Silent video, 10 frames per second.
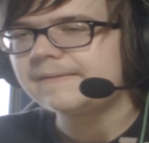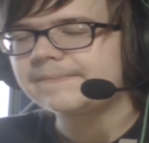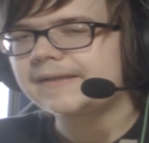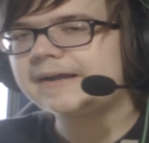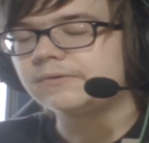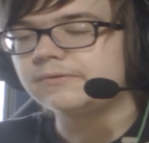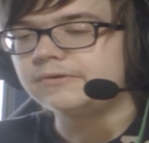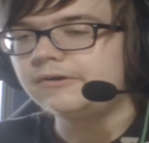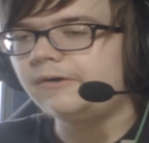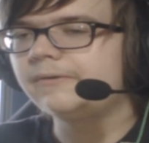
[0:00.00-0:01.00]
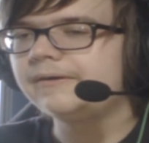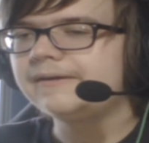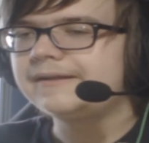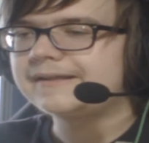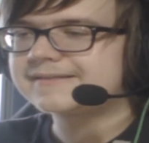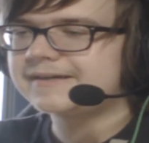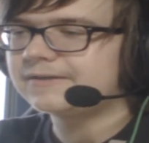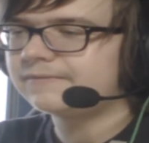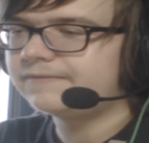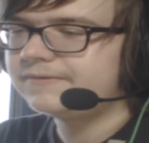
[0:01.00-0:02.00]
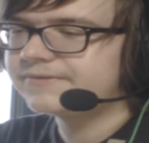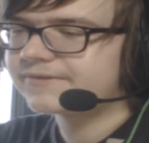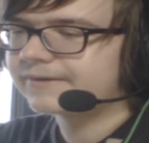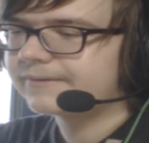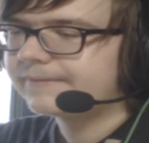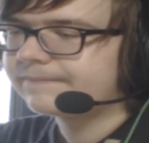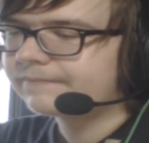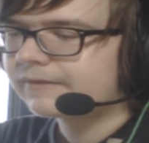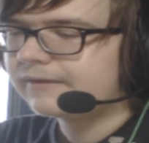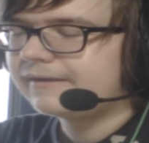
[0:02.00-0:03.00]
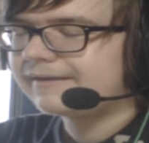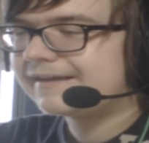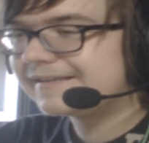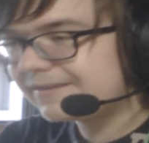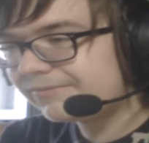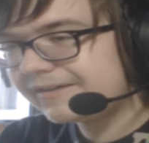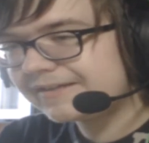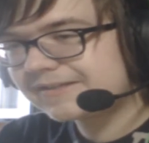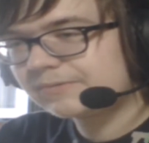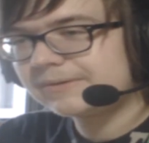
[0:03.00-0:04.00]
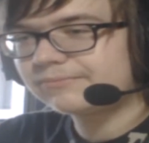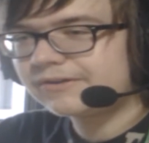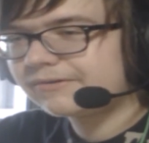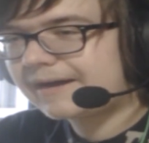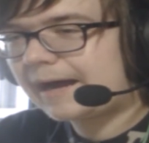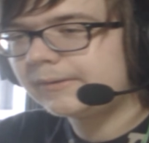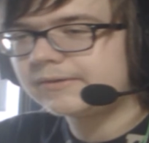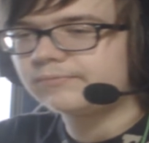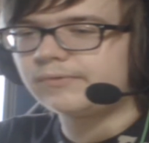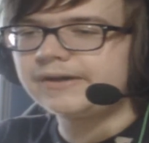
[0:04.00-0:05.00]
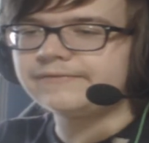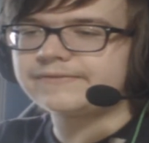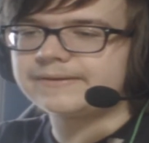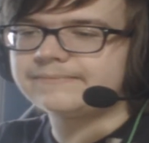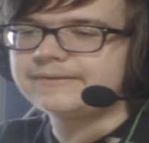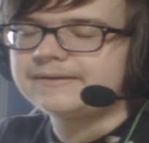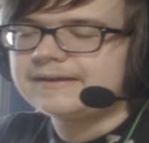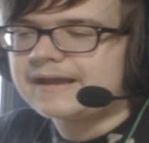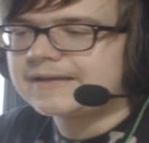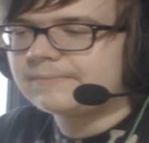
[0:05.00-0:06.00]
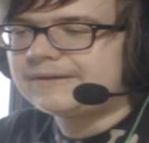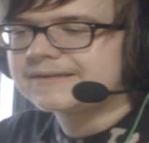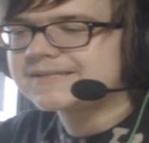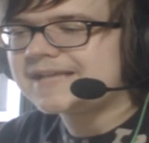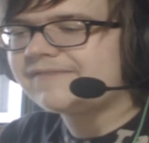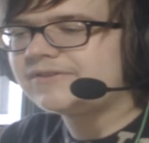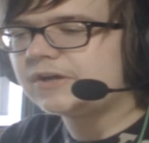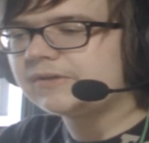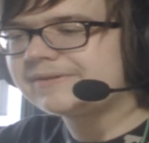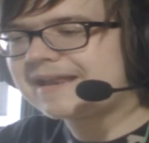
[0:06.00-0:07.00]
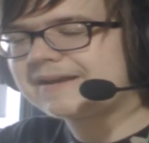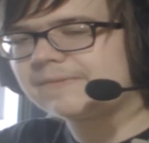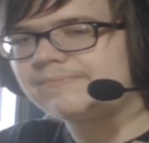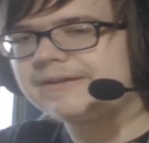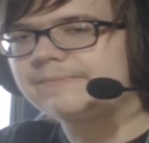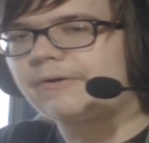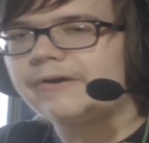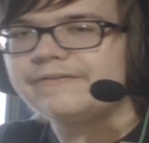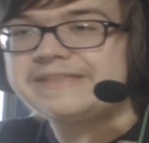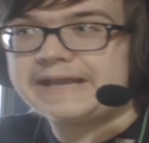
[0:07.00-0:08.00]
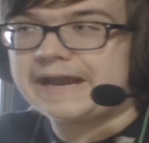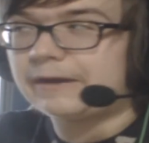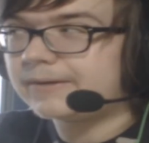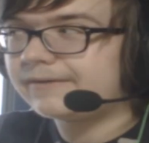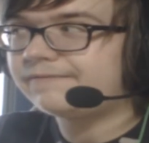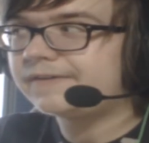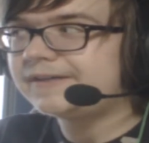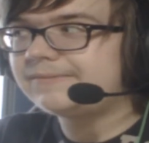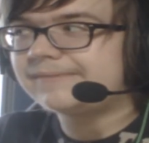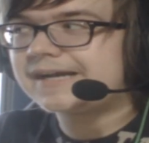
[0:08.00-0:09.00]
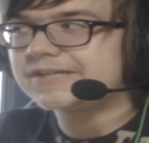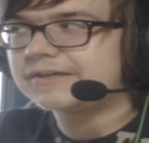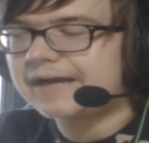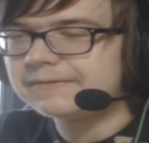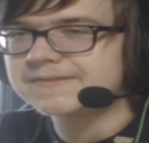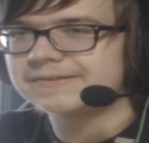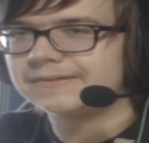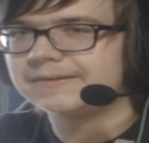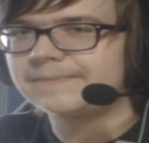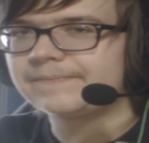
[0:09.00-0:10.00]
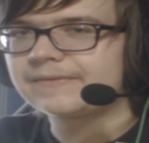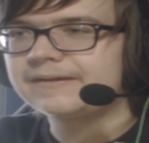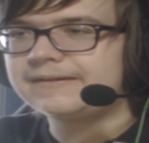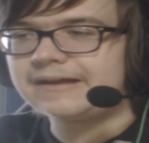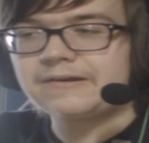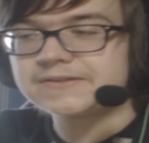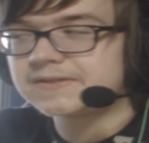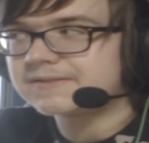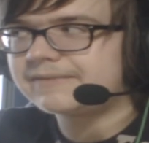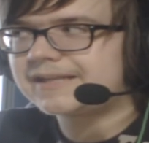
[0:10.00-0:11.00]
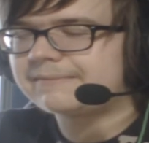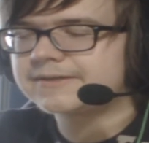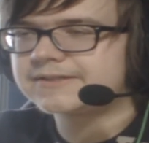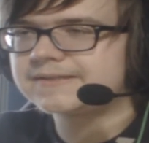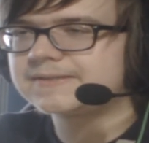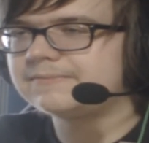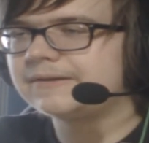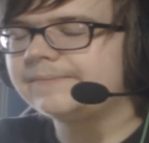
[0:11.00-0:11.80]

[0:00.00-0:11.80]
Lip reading: I don't know. That's kind of confusing. Is it really his twin brother? How did one of them end up being a slave and the other one end up being part of the Era fucking Magic Council? That also doesn't make that much sense to me.